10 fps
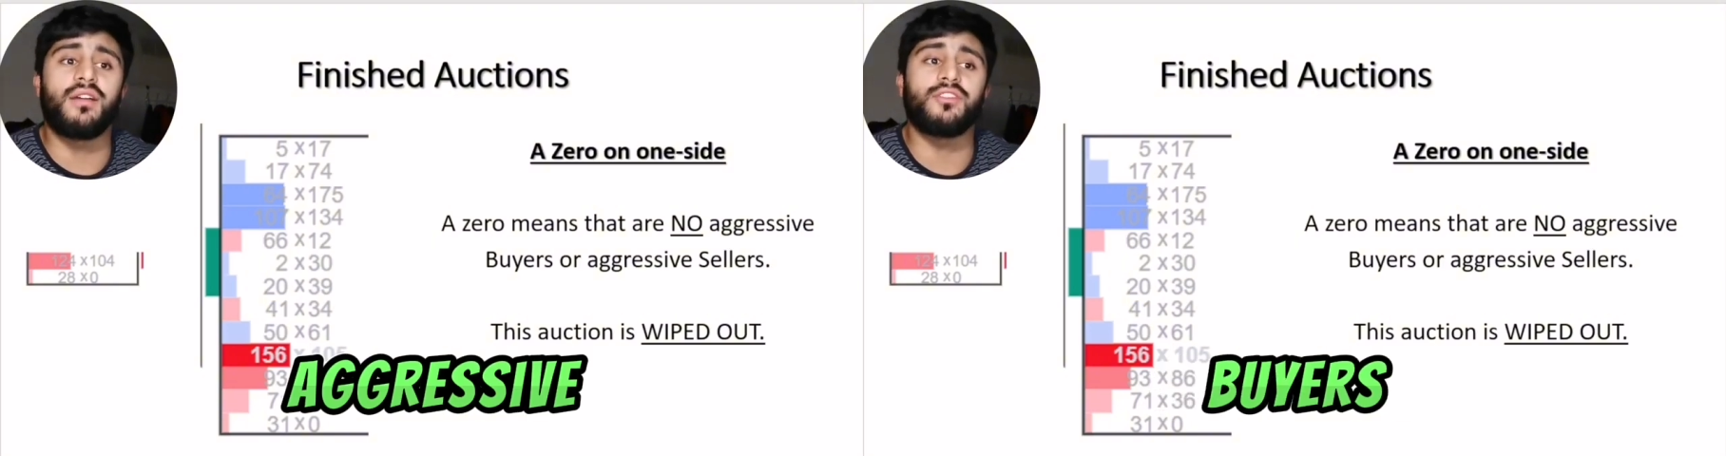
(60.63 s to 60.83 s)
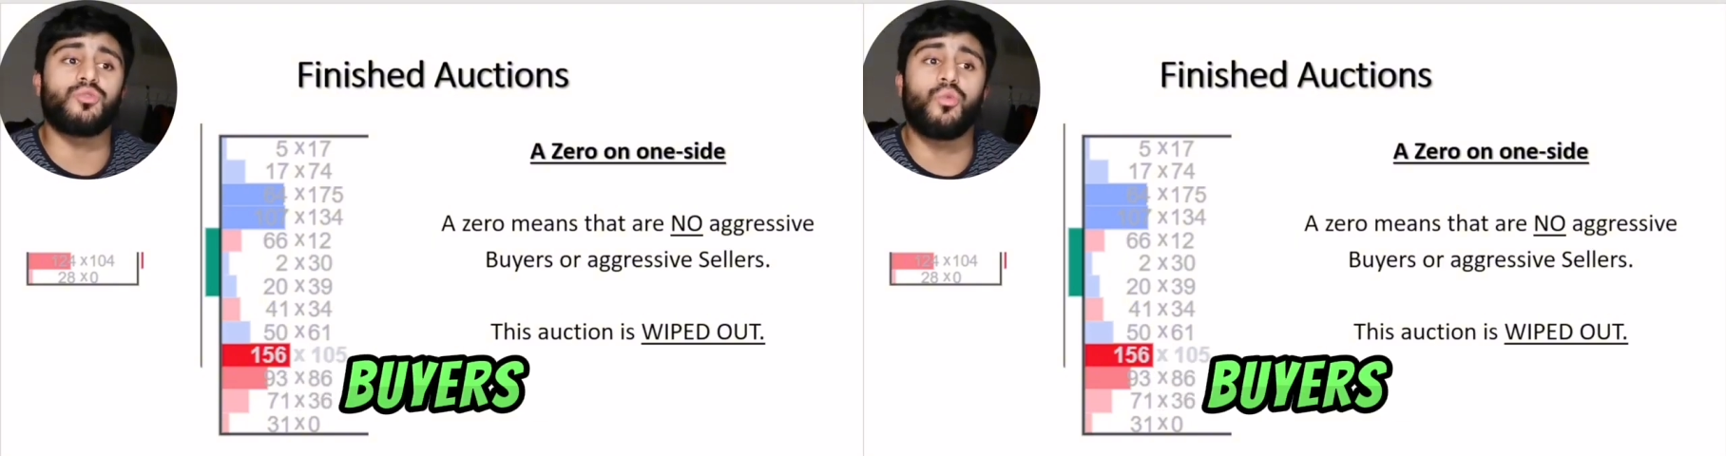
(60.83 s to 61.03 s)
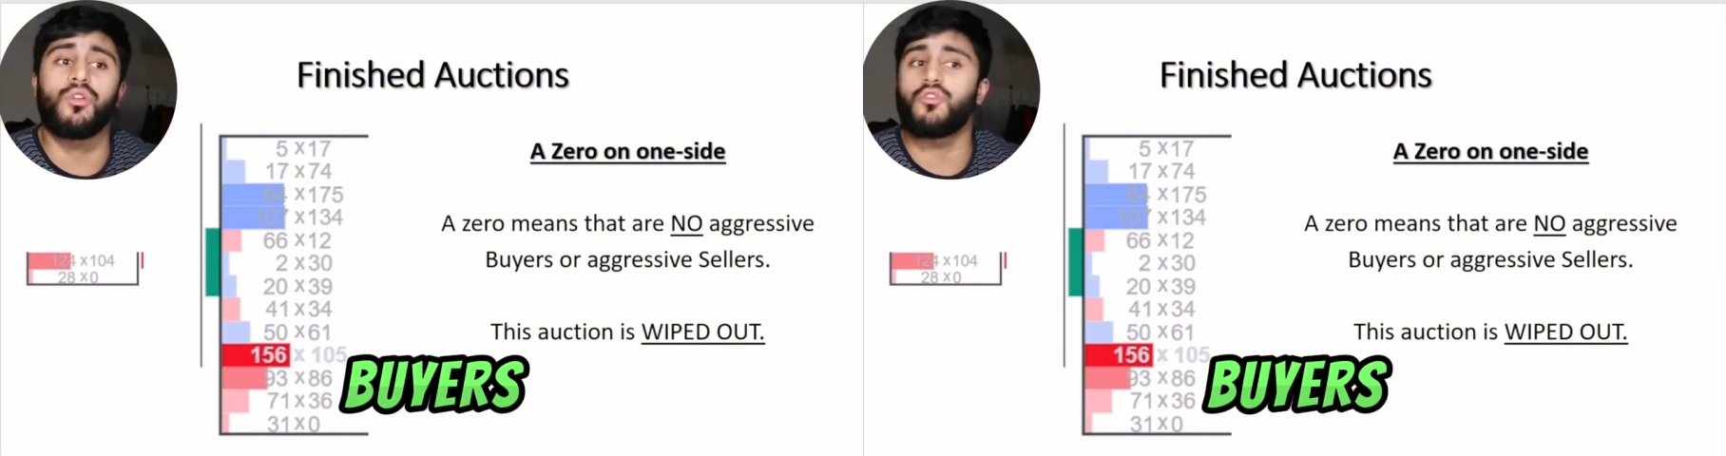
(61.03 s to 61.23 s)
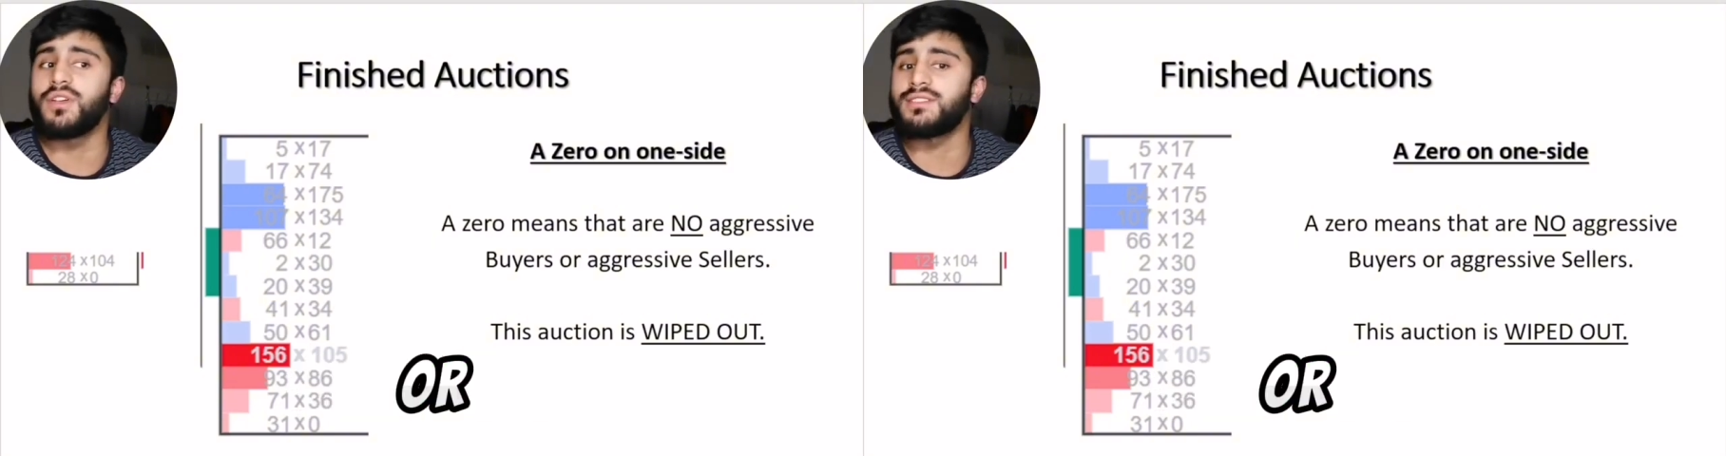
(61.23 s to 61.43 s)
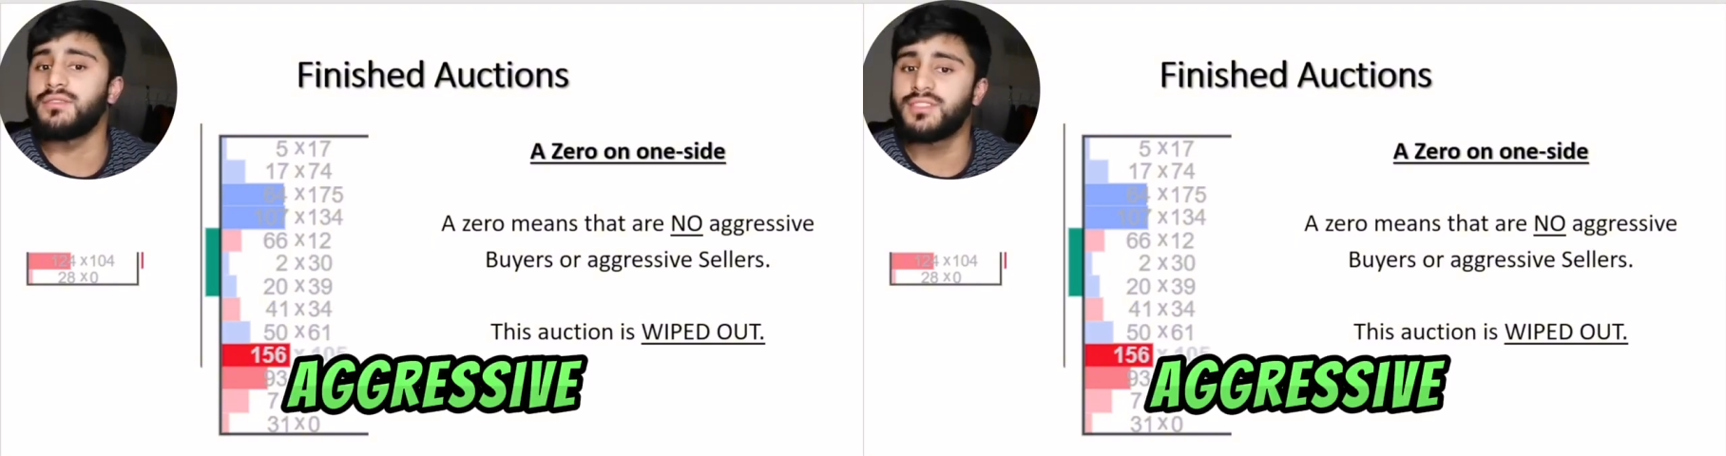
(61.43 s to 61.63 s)
buyers or
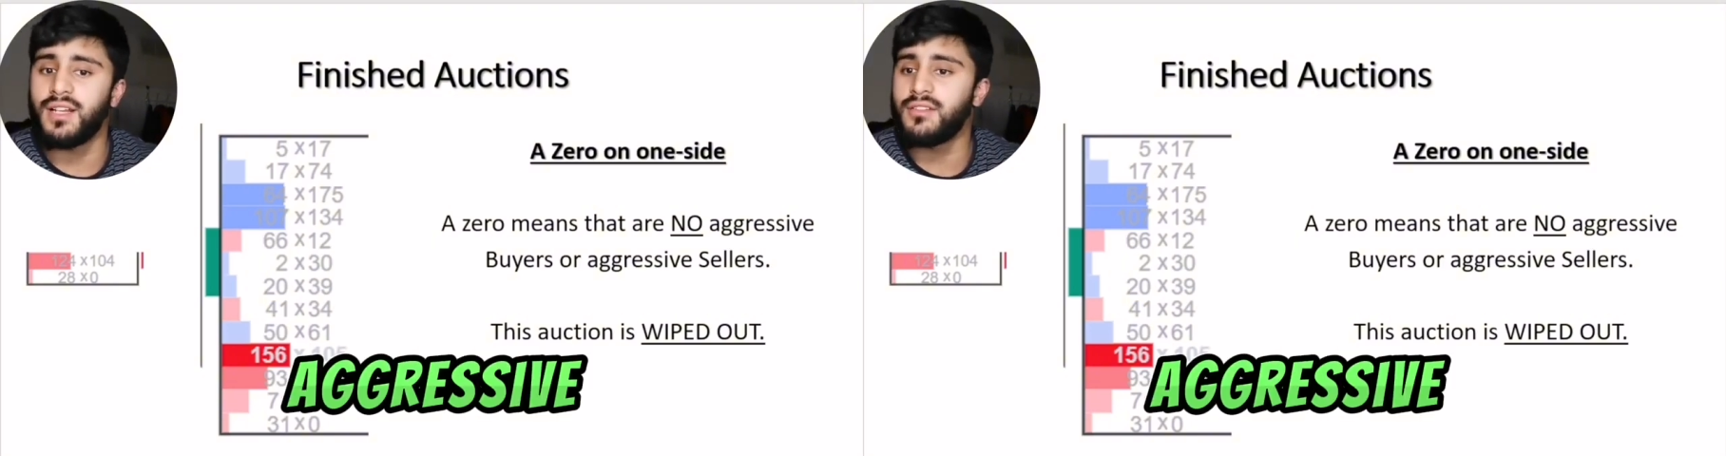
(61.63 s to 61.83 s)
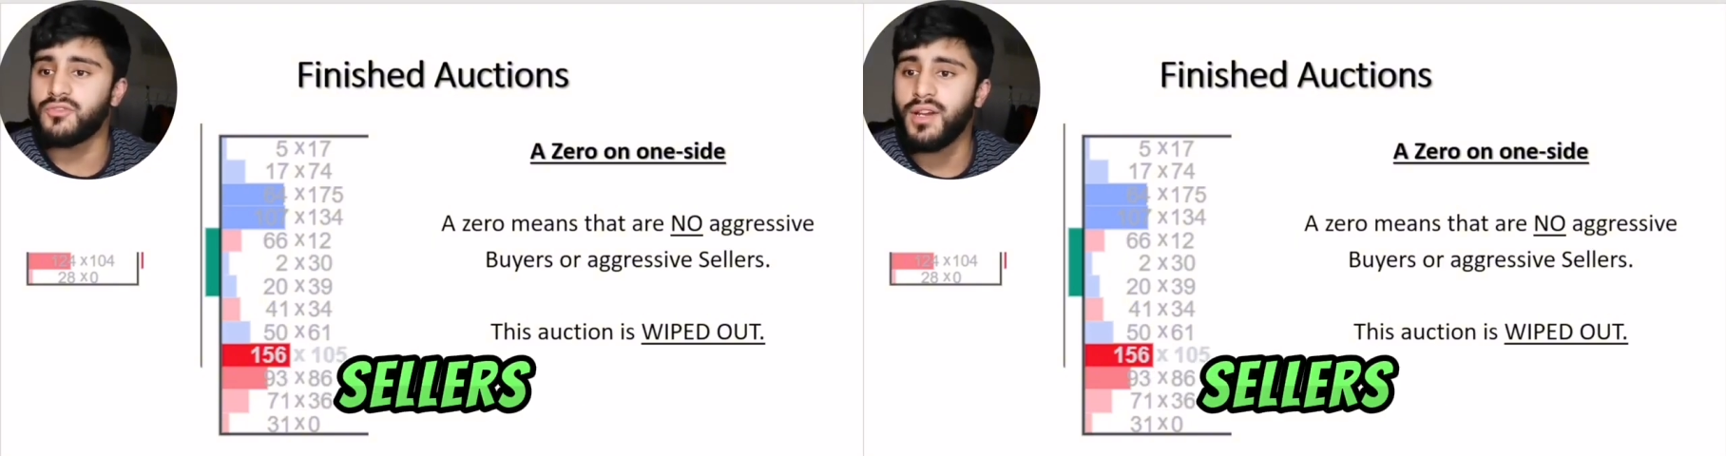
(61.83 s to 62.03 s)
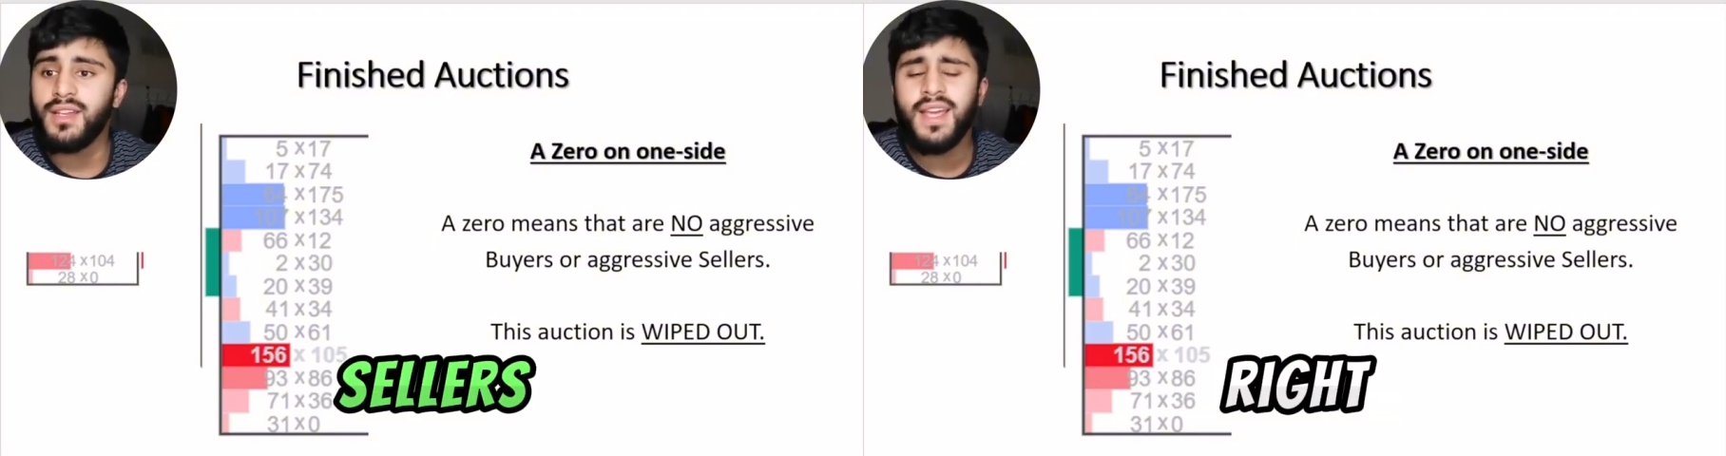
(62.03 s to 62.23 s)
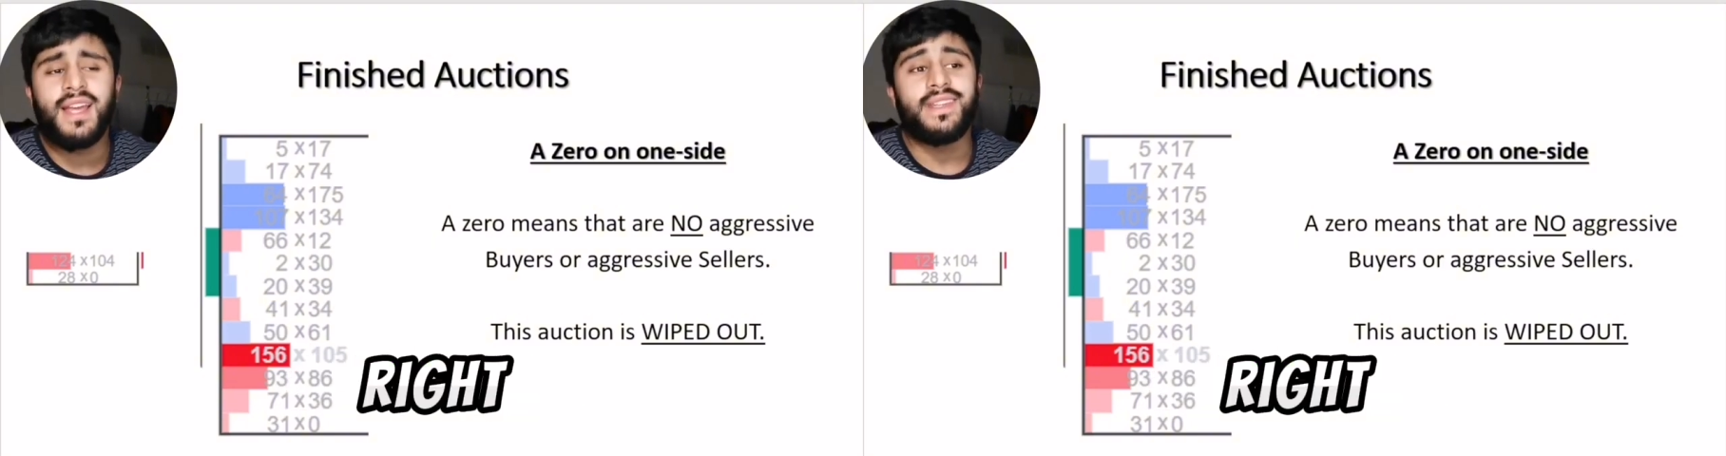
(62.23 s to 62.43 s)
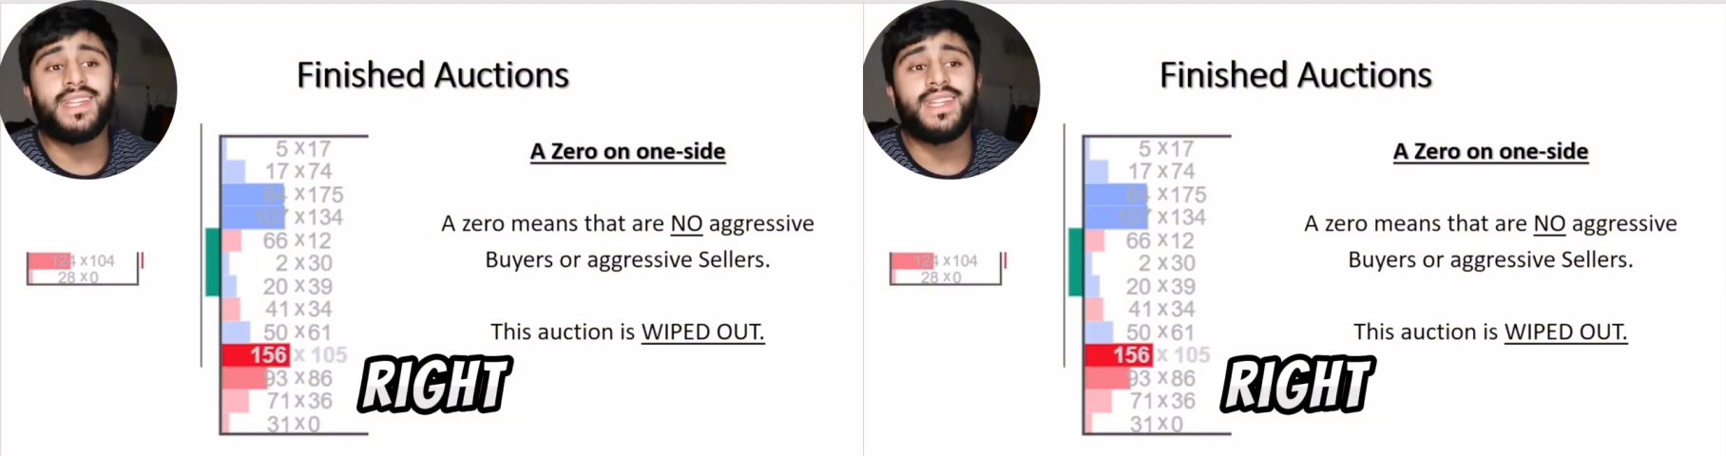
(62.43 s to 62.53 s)
aggressive sellers, right?